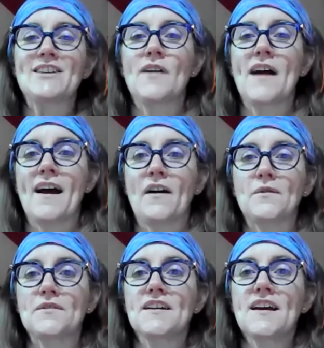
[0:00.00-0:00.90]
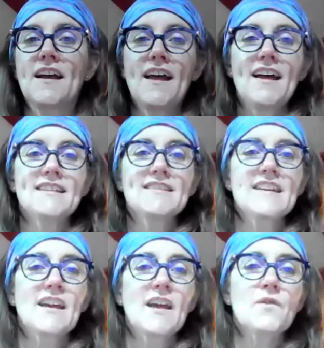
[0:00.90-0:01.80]
the ground.
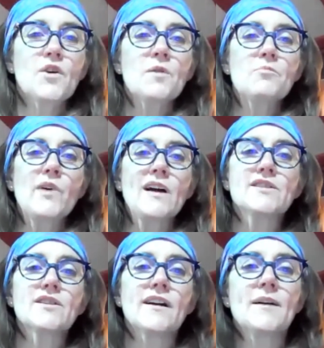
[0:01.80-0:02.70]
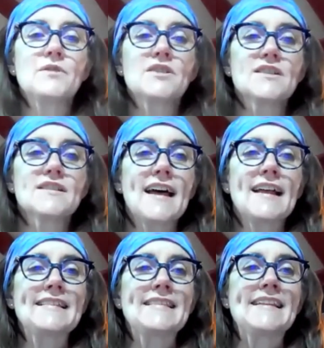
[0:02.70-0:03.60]
Seeing if you can press your hips just
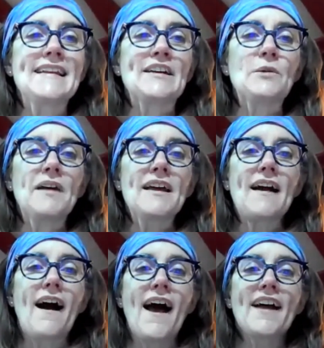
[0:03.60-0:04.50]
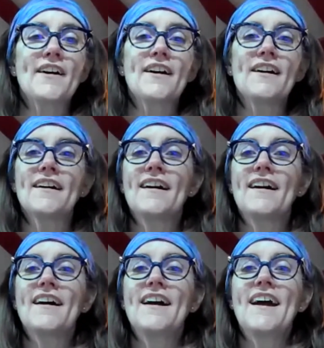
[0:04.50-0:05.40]
that little bit higher
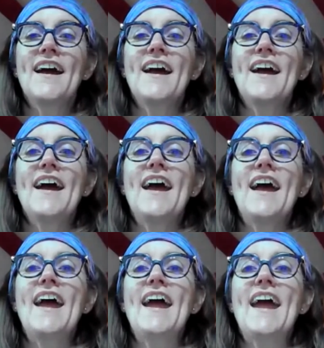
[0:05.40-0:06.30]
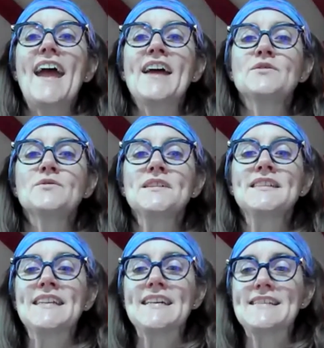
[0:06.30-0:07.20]
and
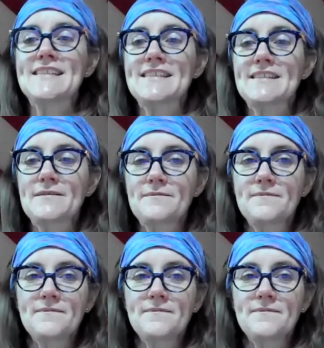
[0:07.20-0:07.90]
release.